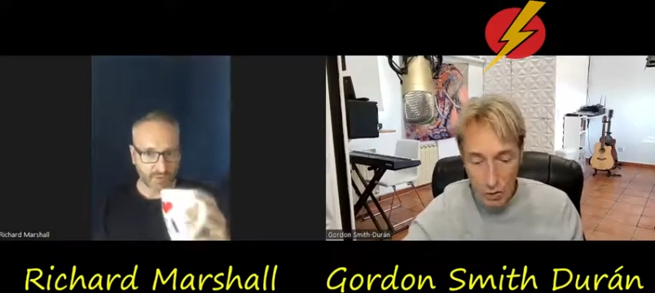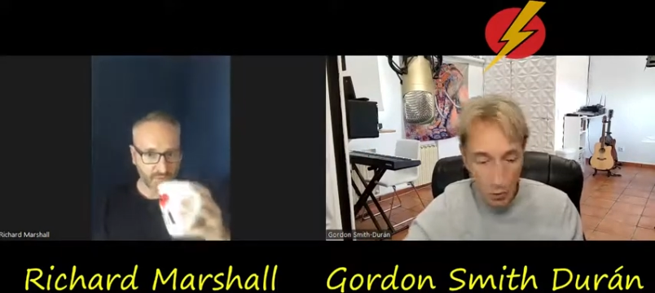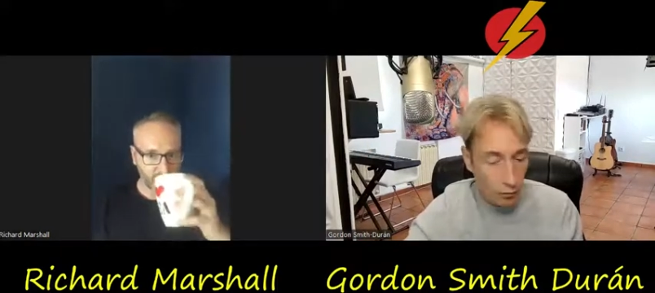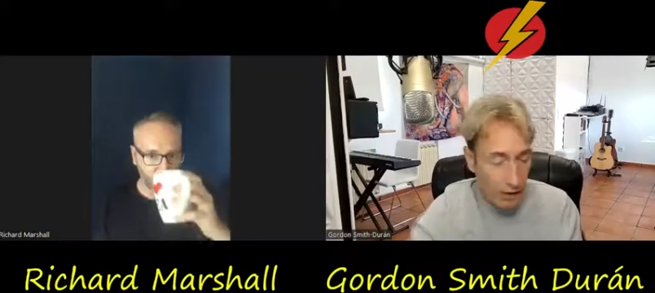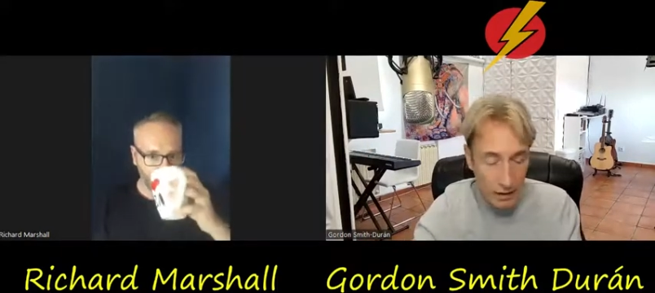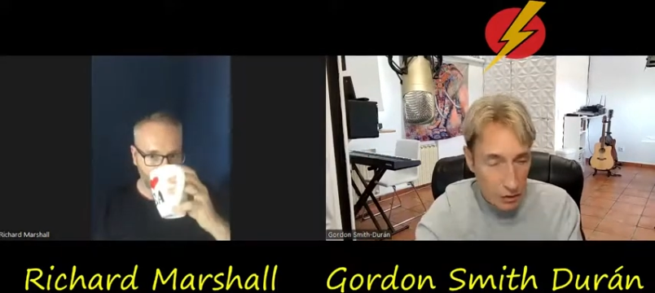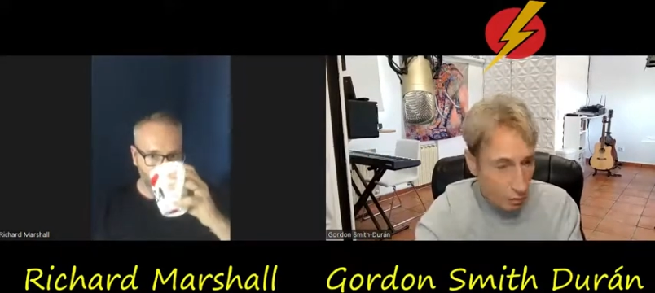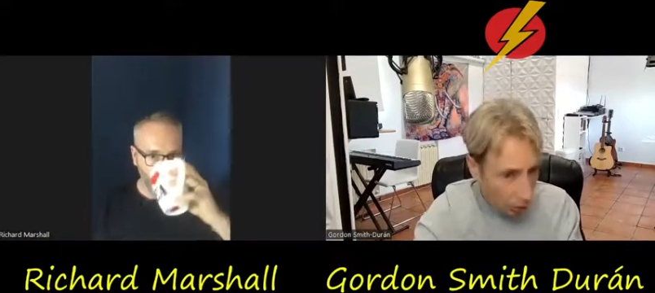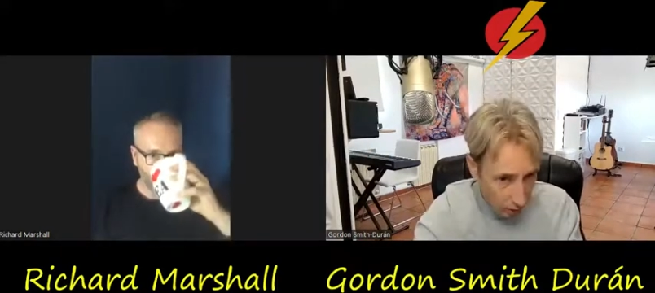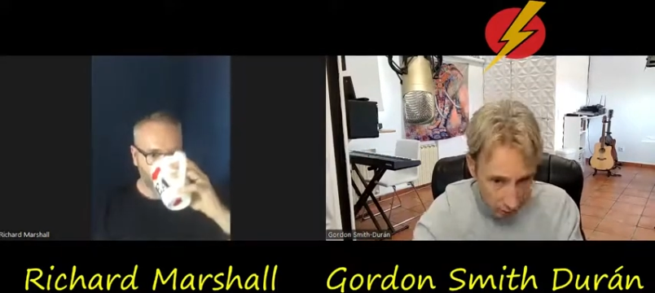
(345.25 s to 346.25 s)
Speaker 1: so really
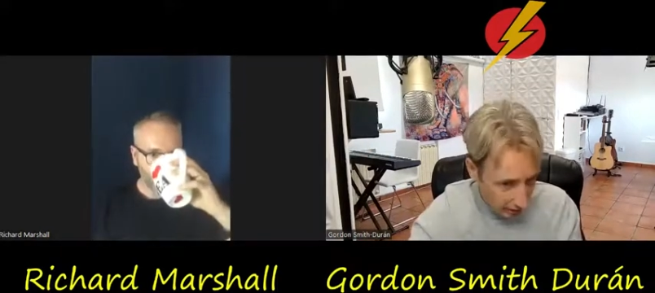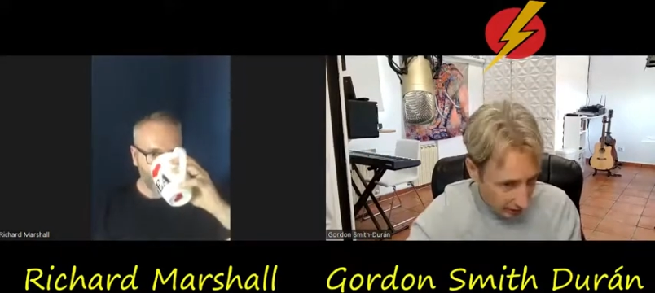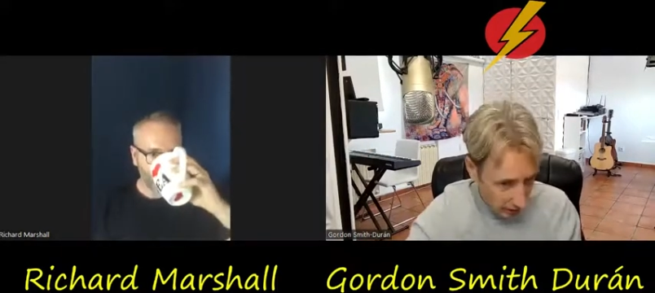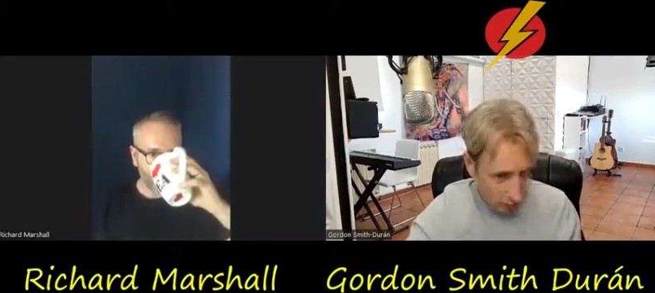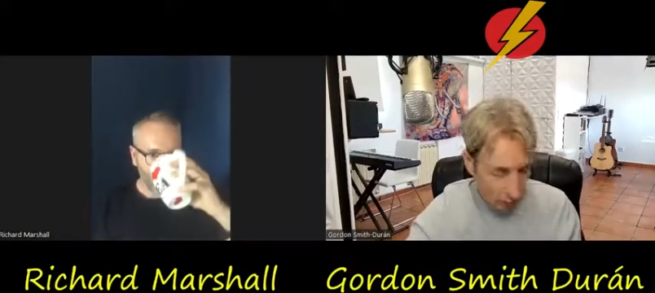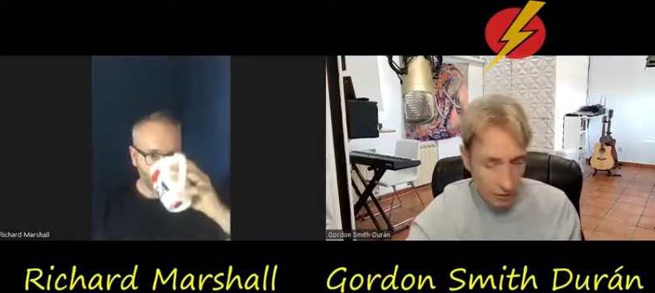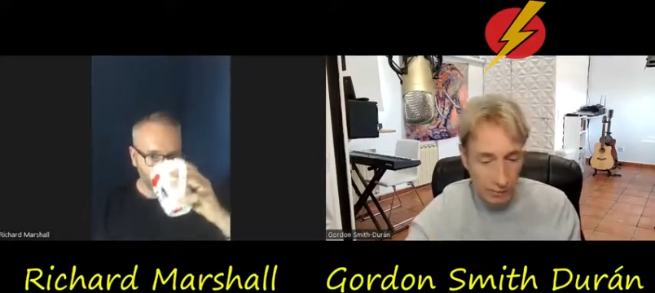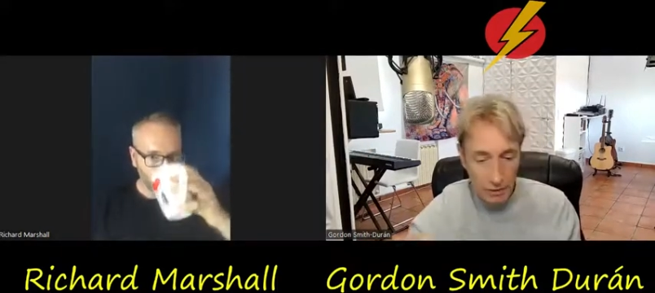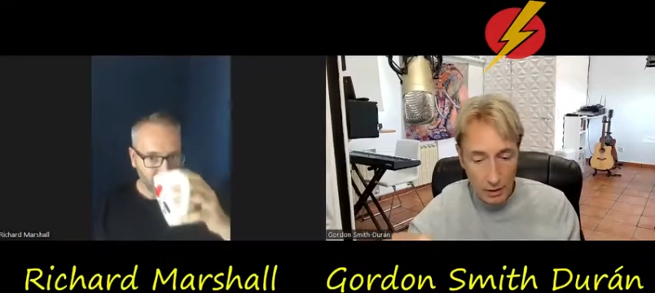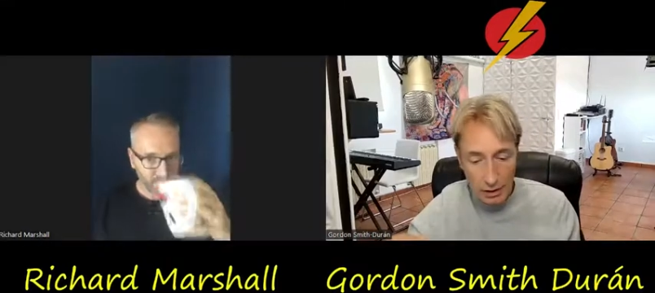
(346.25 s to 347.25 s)
small compared to what
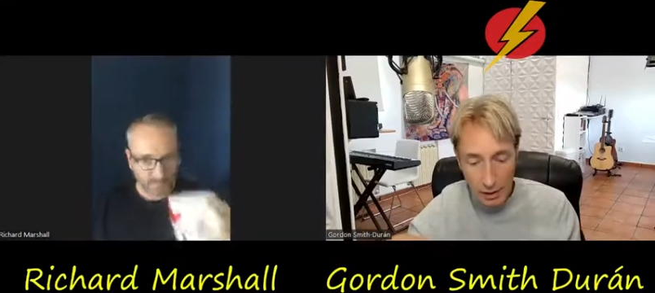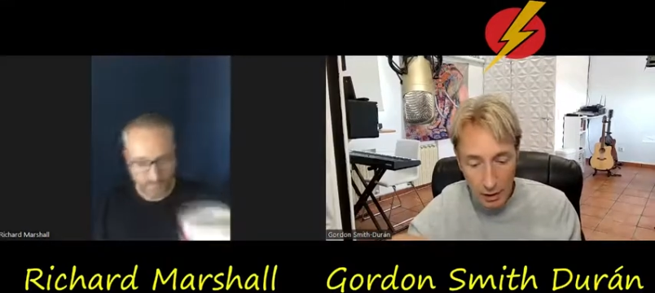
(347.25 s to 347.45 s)
you've done.